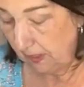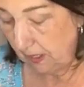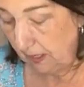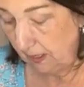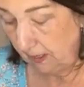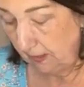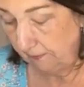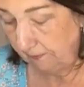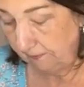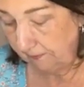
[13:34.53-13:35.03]

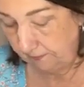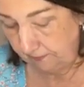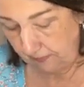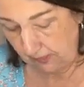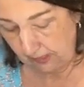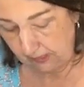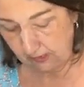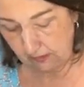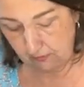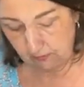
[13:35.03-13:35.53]
I
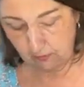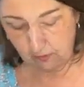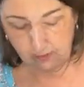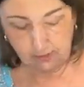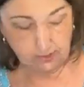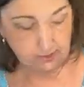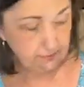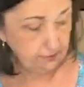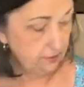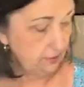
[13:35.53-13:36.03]
did the
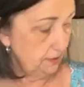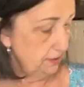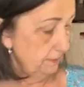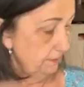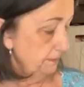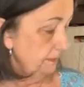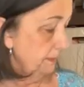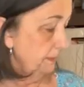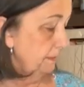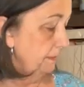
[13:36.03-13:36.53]
wrong end
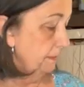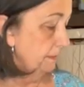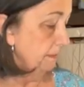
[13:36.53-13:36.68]
there.